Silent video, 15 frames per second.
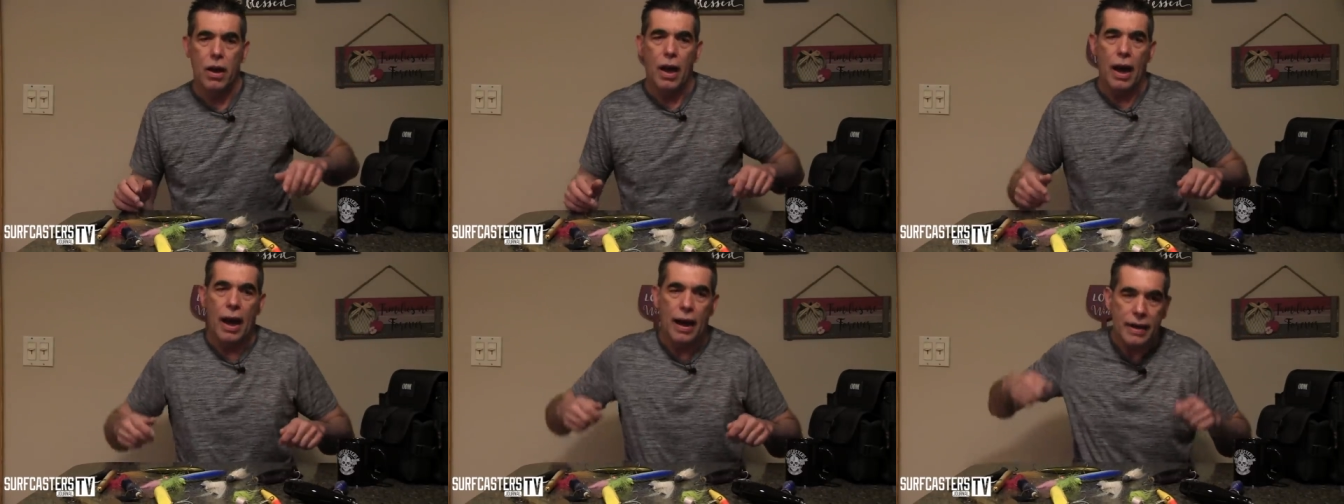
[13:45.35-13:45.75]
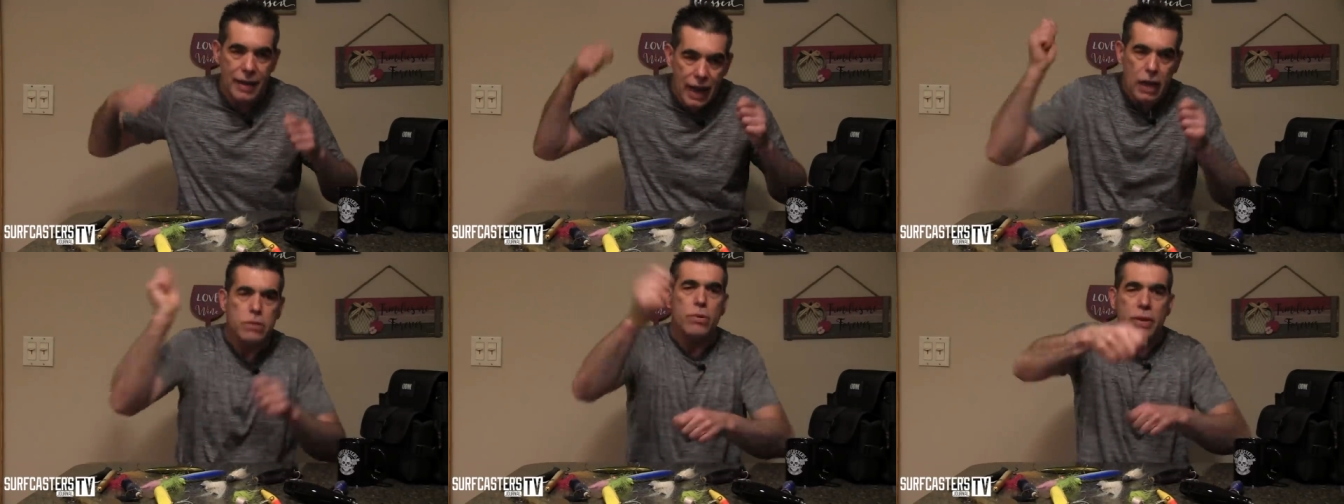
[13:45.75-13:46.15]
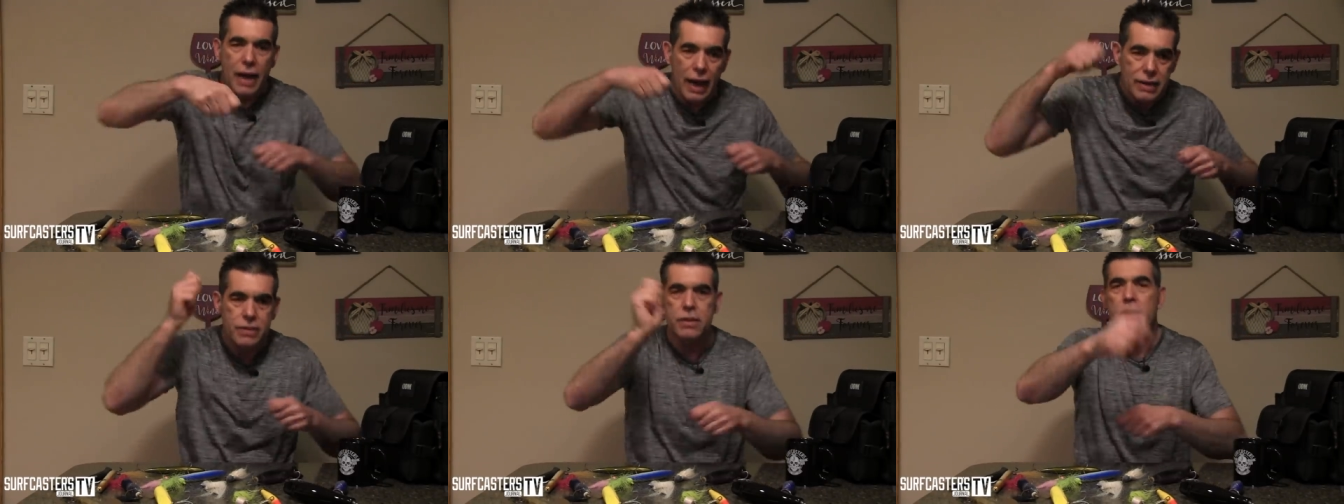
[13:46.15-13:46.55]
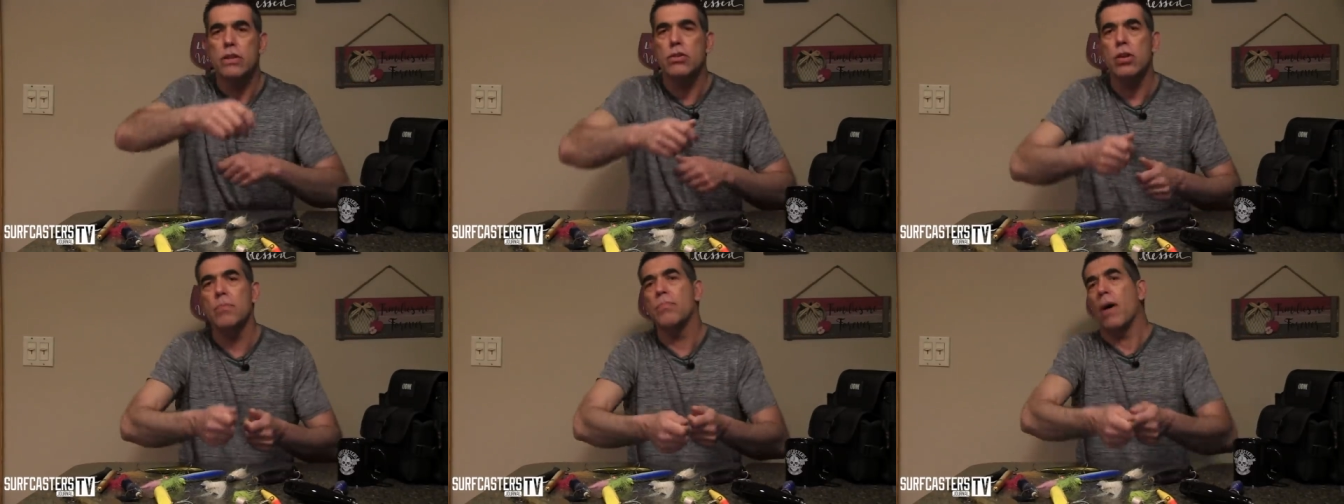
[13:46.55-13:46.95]
and guys were casting
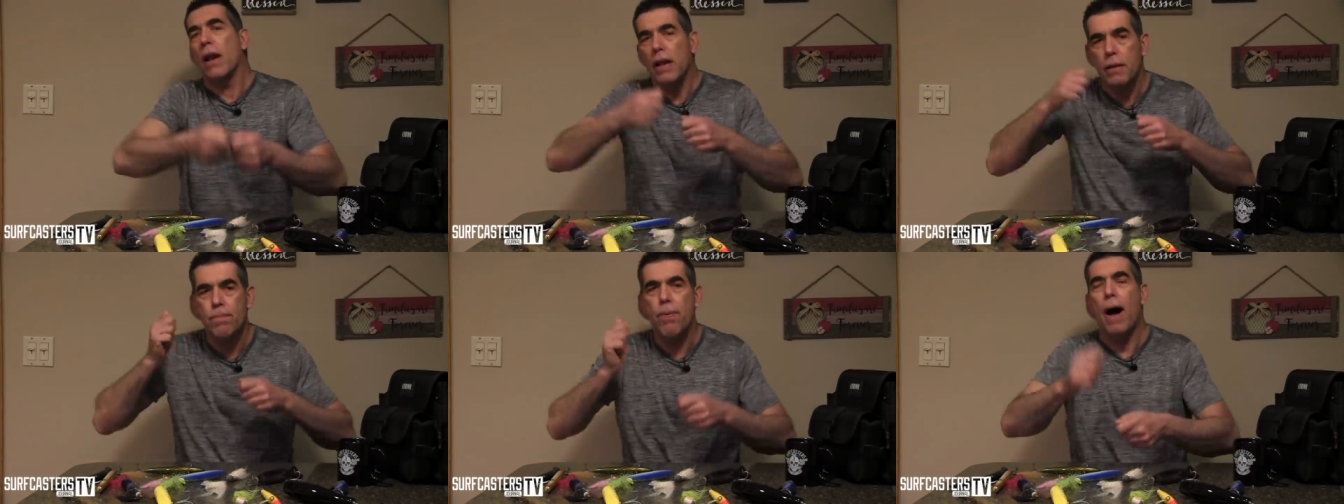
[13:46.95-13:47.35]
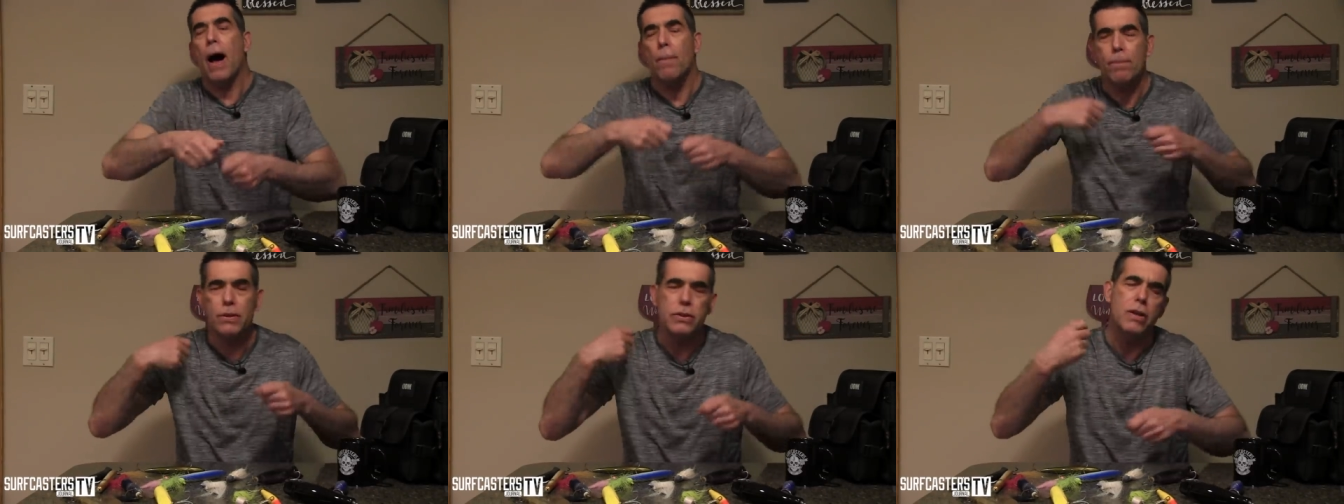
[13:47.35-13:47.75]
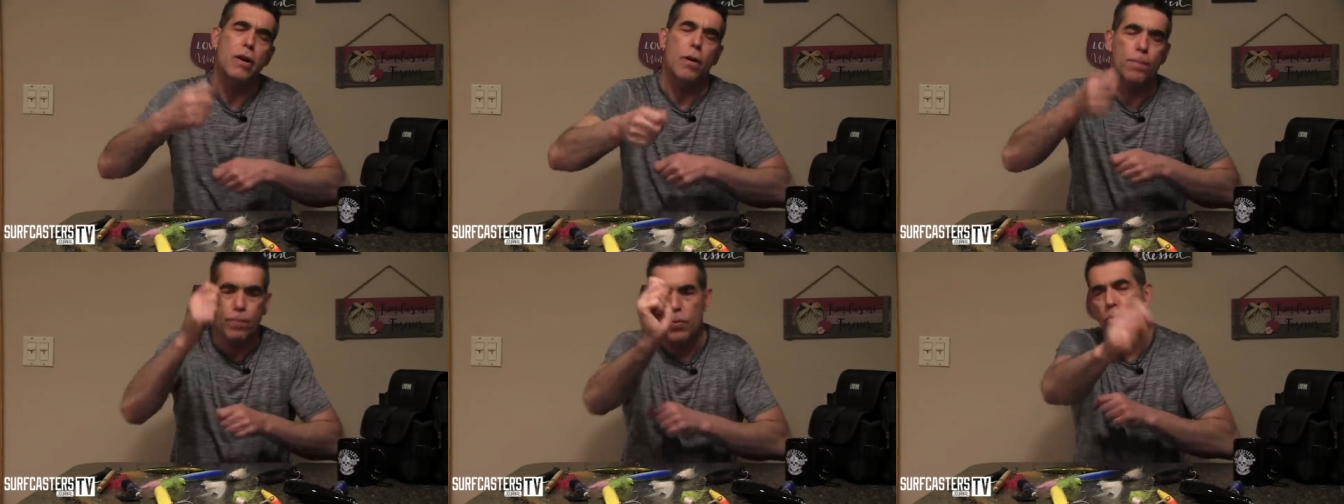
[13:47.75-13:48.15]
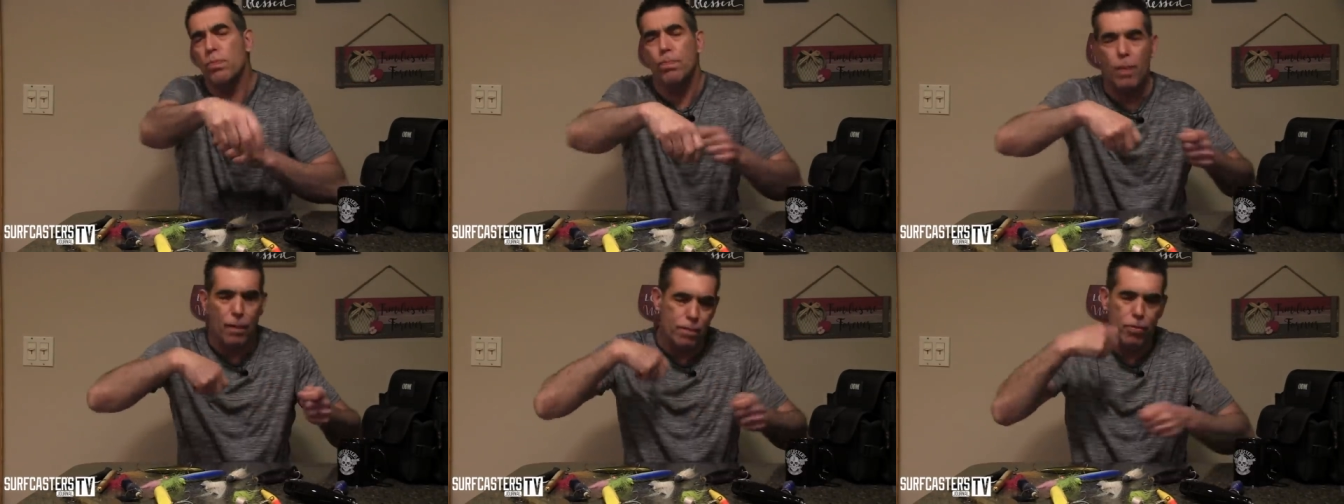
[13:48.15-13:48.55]
into the mullet poppers, you know,
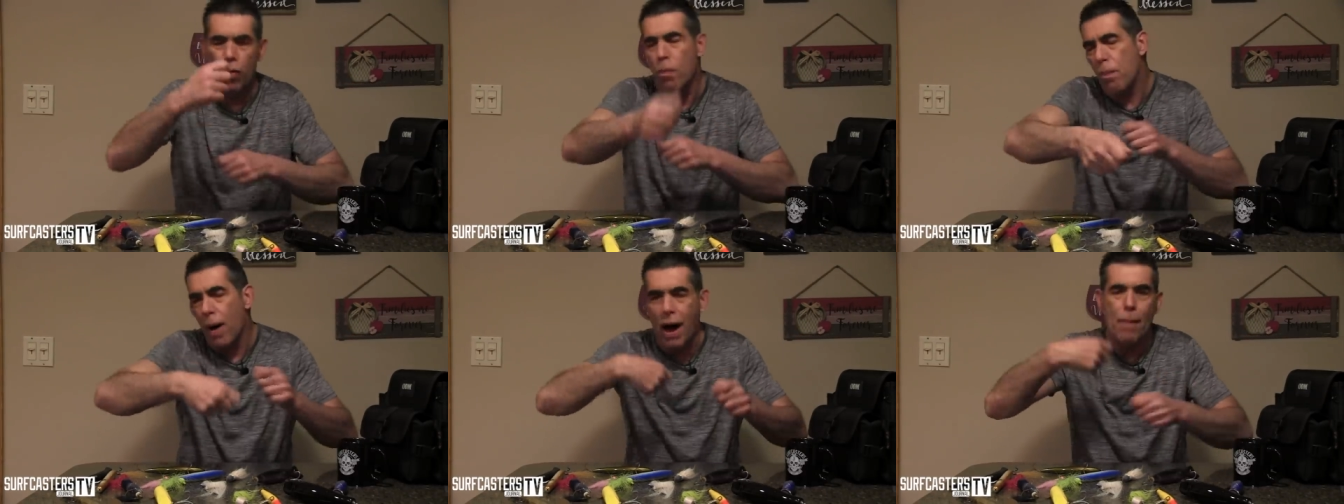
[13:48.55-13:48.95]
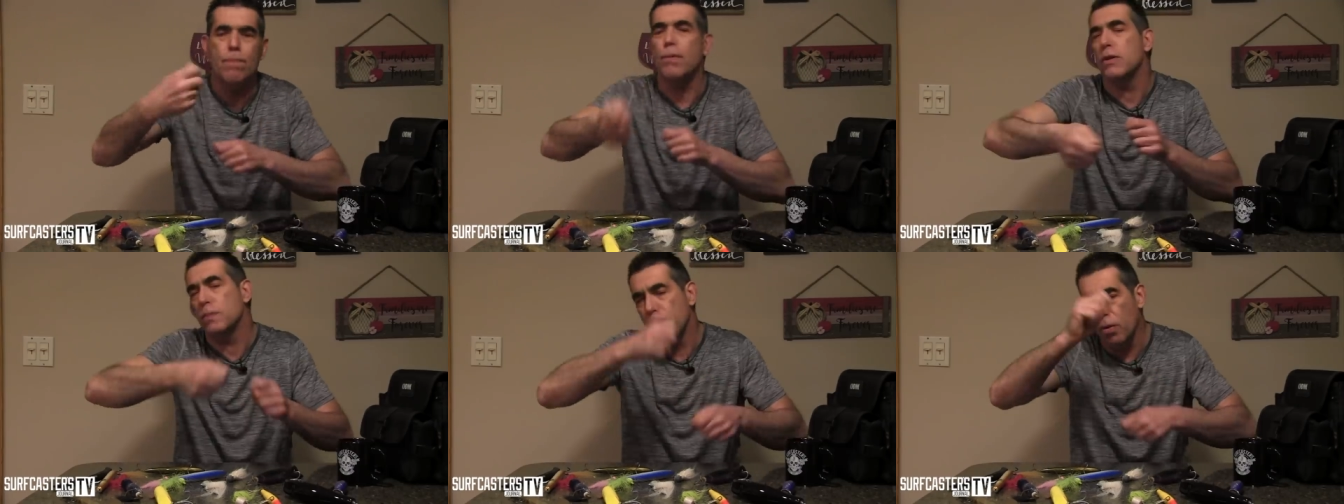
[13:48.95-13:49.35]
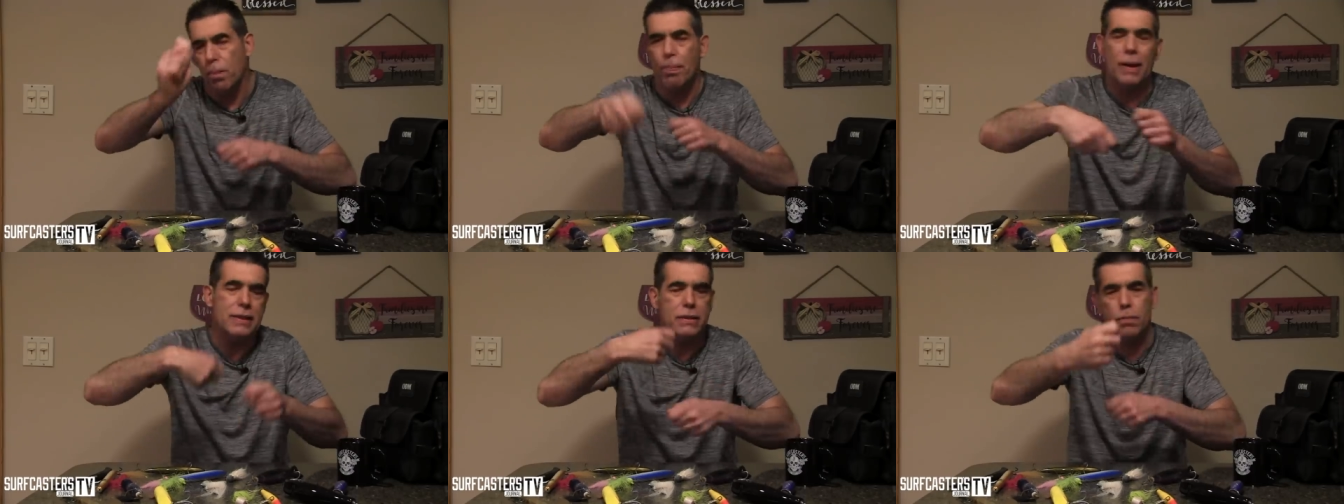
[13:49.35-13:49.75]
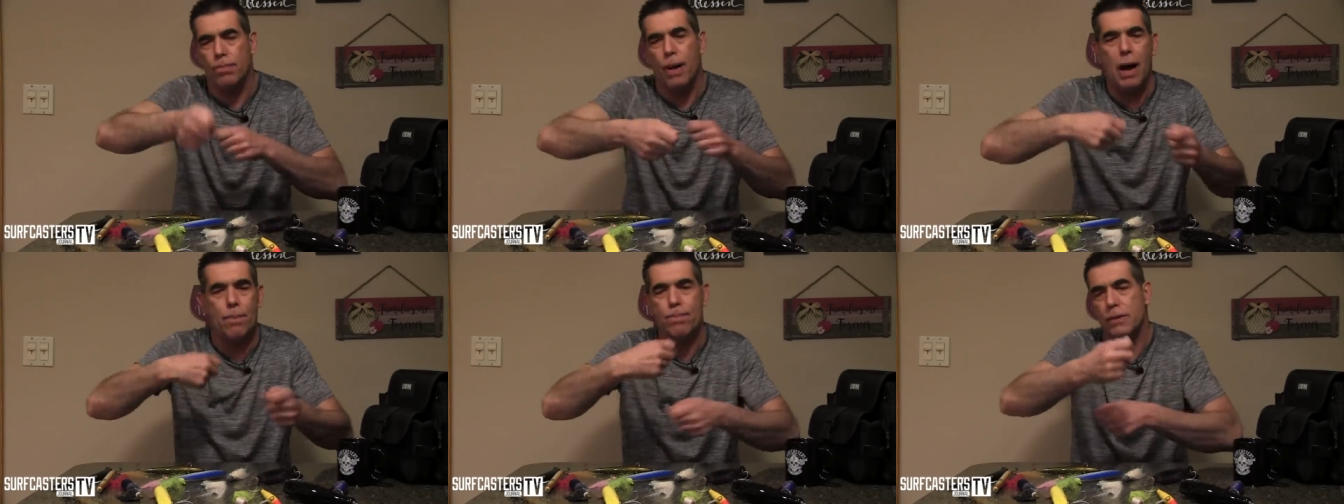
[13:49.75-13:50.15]
blue, blue poppers, blue pencil
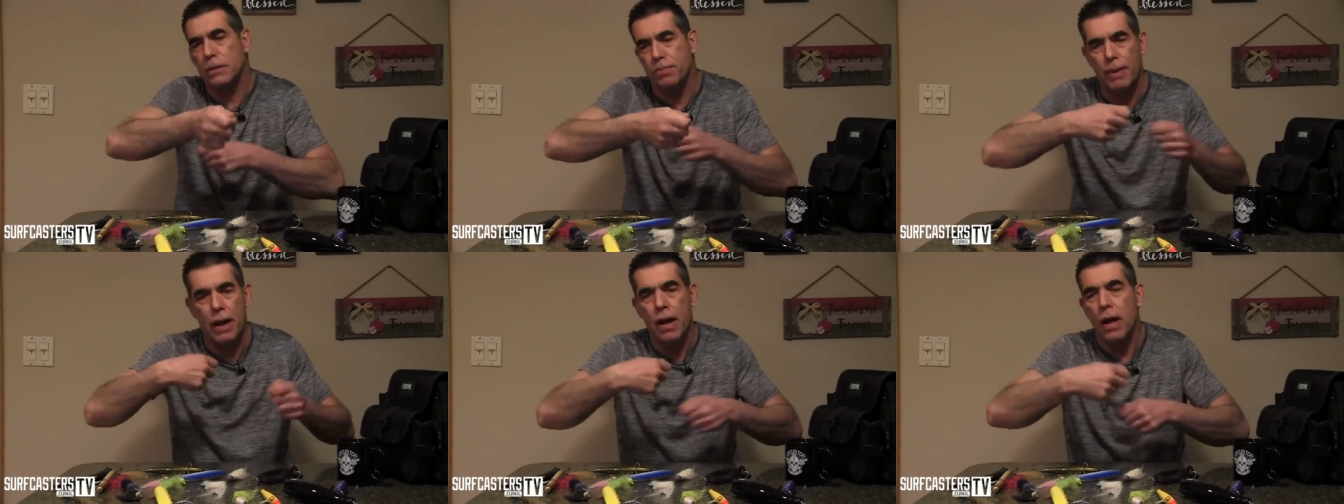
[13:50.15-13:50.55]
poppers.